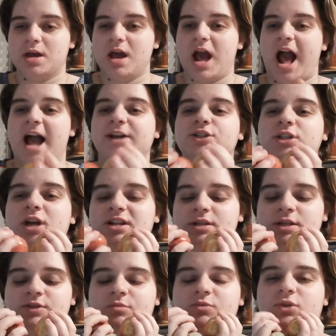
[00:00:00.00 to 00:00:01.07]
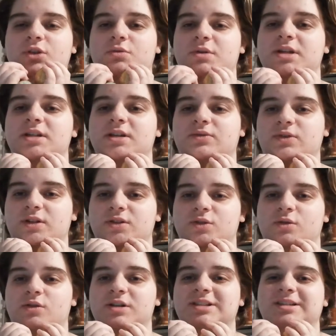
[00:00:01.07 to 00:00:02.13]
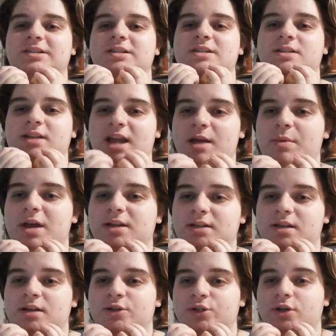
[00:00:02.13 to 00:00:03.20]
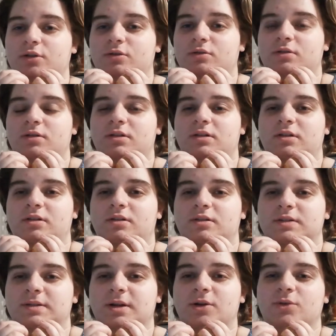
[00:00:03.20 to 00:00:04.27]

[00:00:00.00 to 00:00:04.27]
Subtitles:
I actually got these from 3 different stores at the same antique show. So